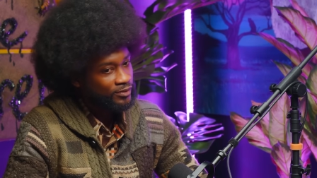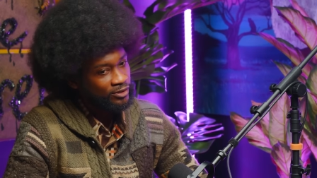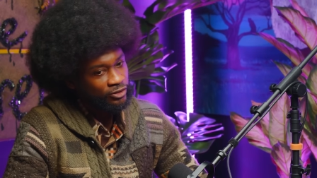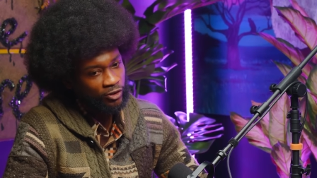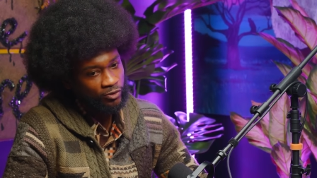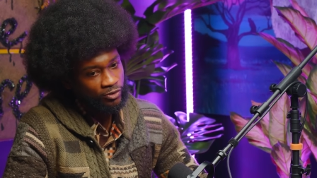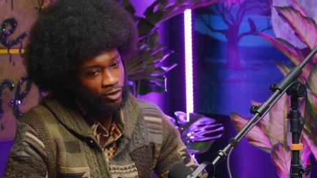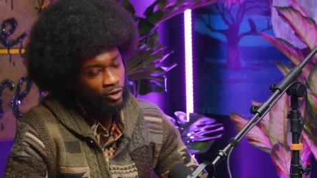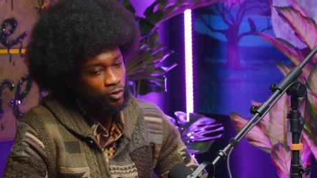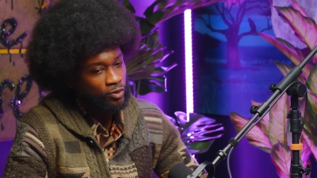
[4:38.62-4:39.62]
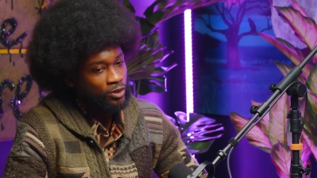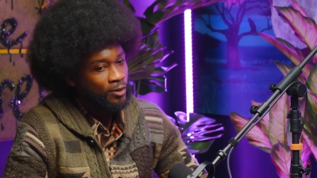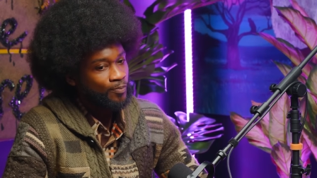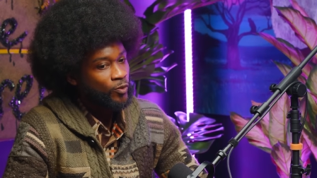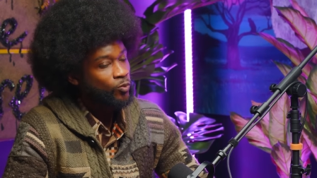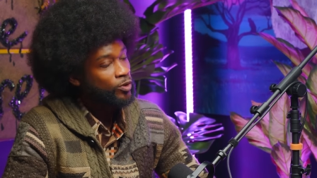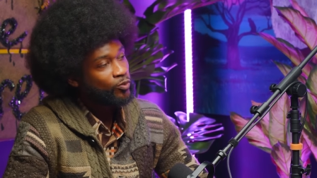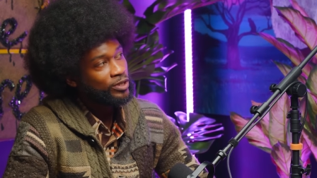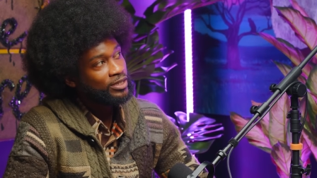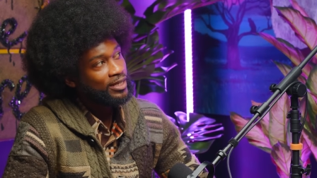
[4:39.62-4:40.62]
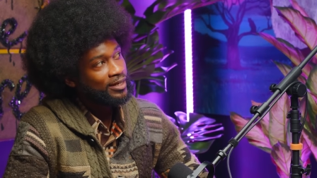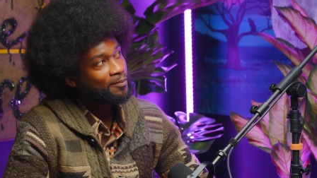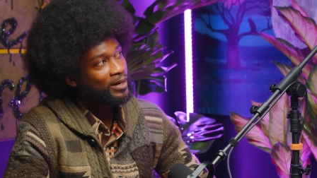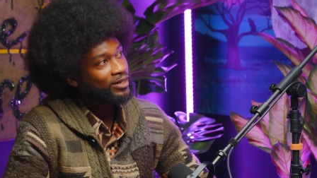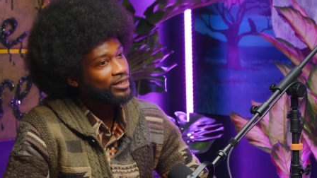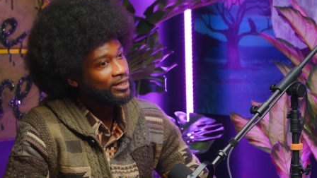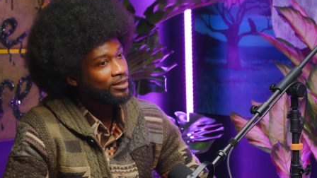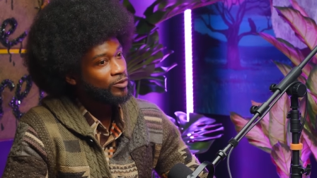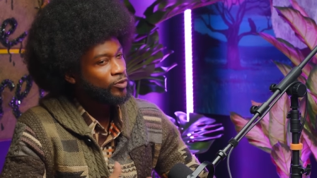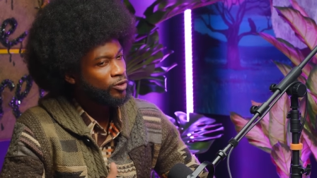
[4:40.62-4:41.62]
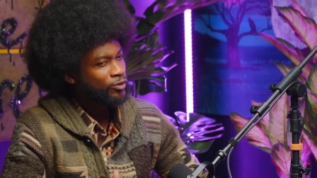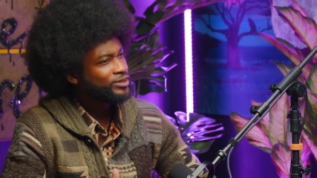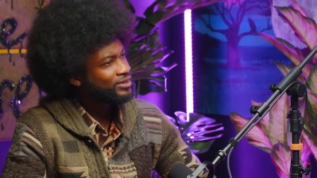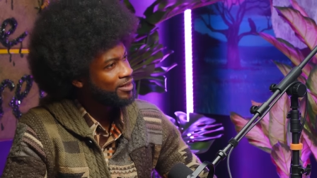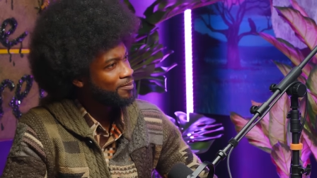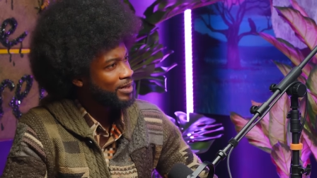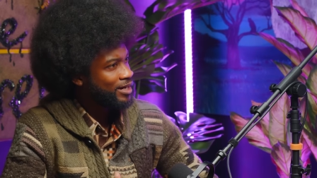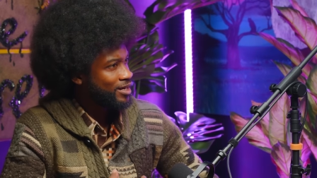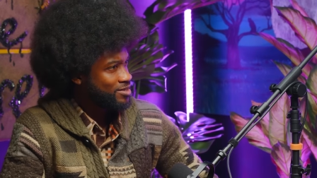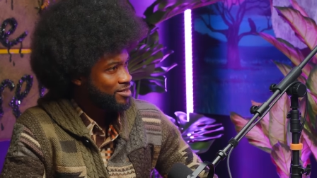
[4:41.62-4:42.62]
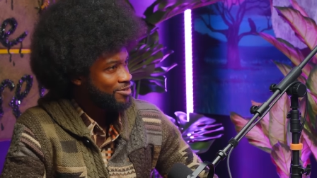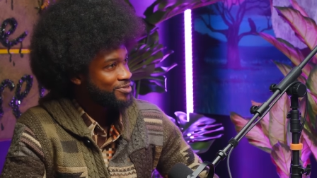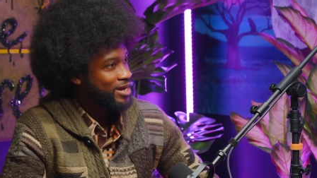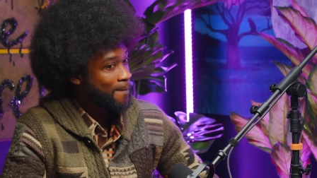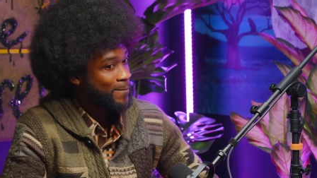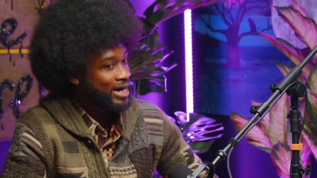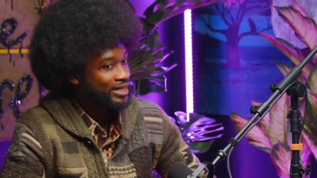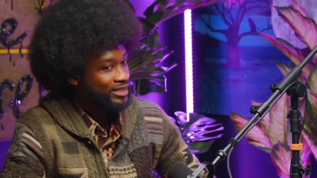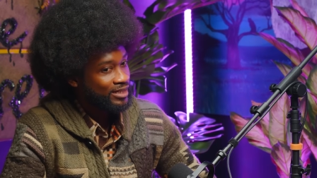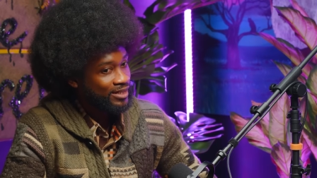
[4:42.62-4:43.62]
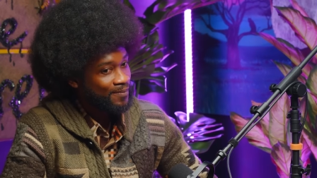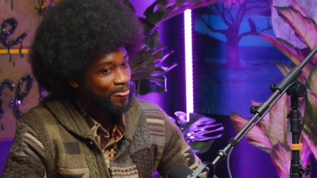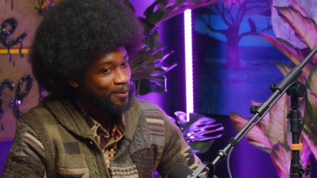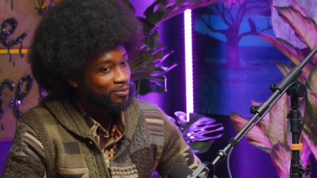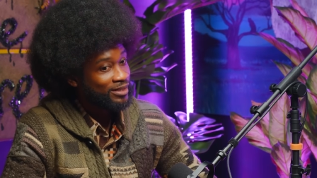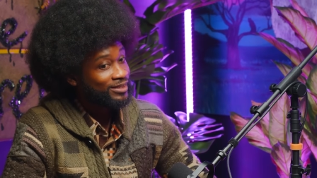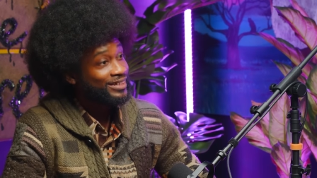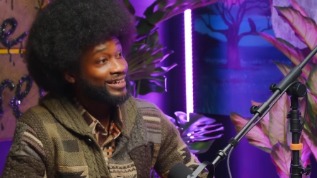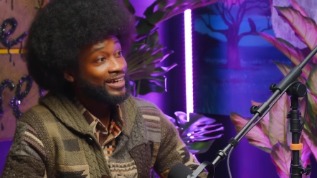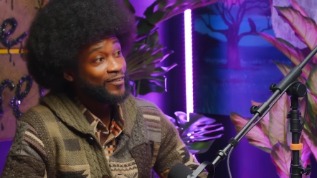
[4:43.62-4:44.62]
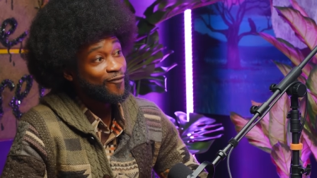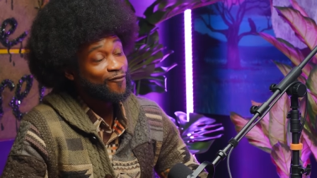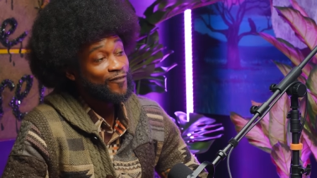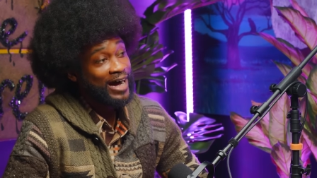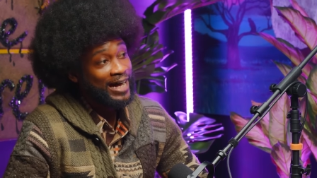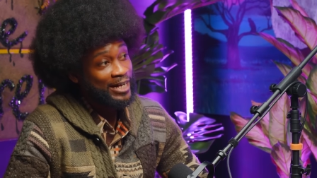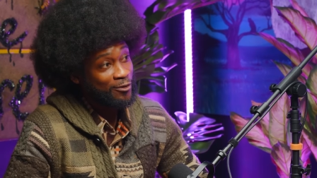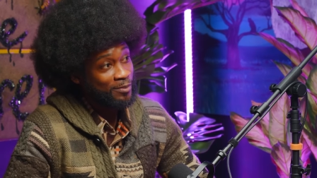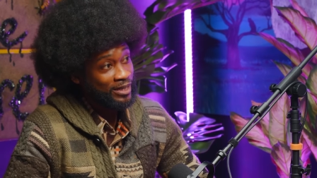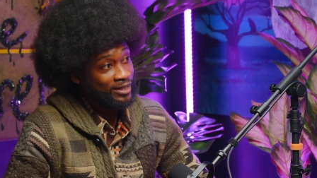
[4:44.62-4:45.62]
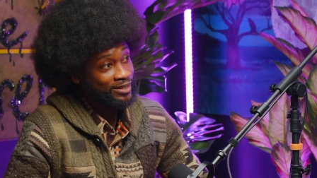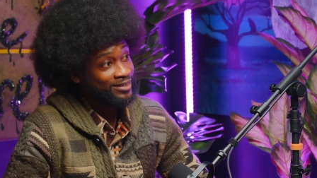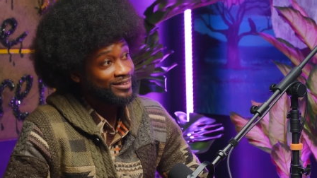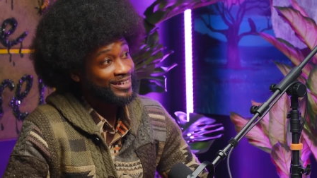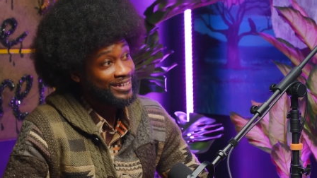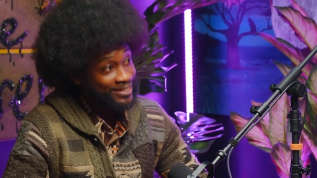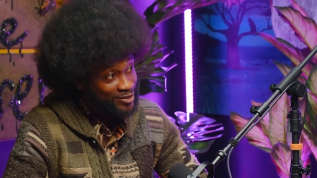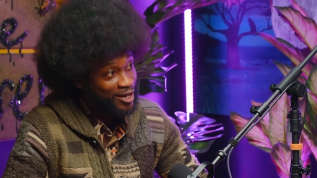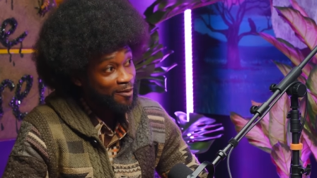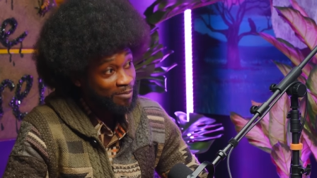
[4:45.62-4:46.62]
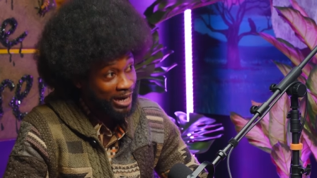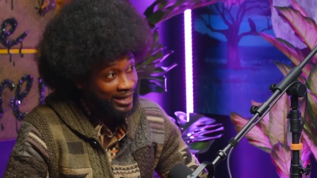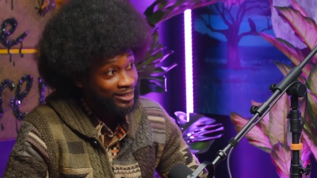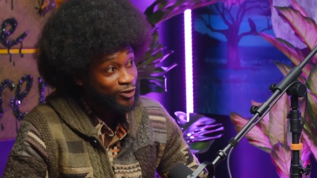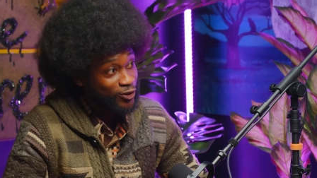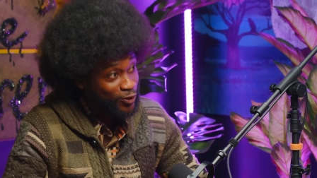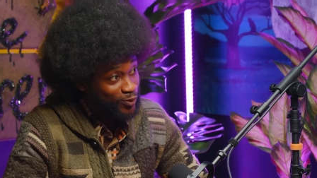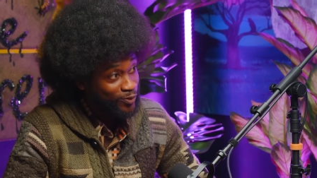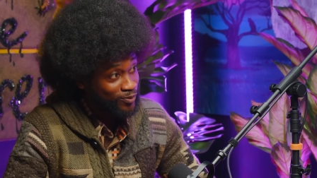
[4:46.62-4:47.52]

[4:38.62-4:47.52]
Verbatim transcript: So, you know, when we think about healing, we always think about ourselves and our body, but the environment is our body too.